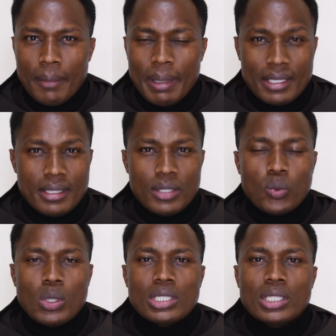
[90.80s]
But is this
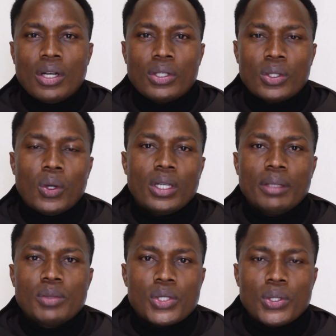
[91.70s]
what God called
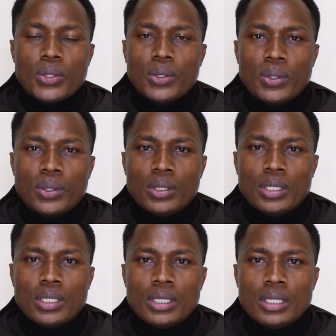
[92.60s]
him to do?
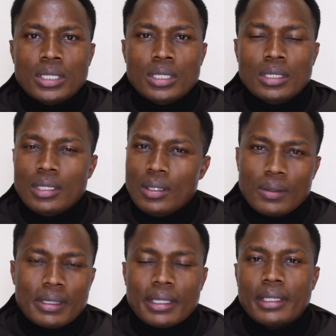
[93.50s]

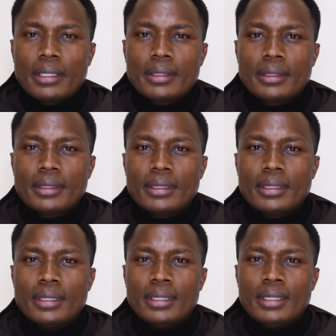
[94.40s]
Not really.
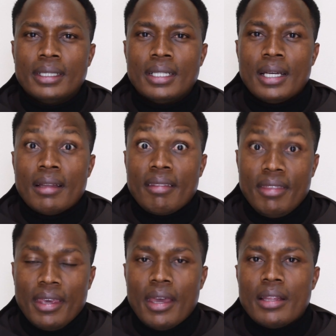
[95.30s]

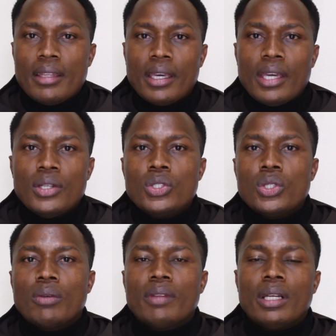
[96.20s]
There the
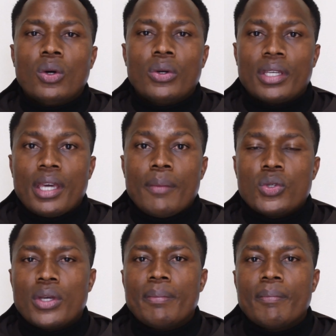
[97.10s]
angel of the Lord came
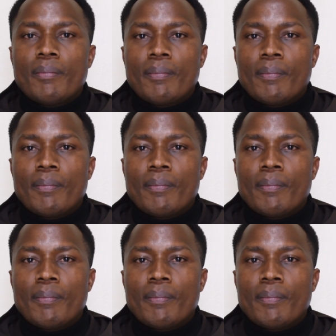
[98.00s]
to him,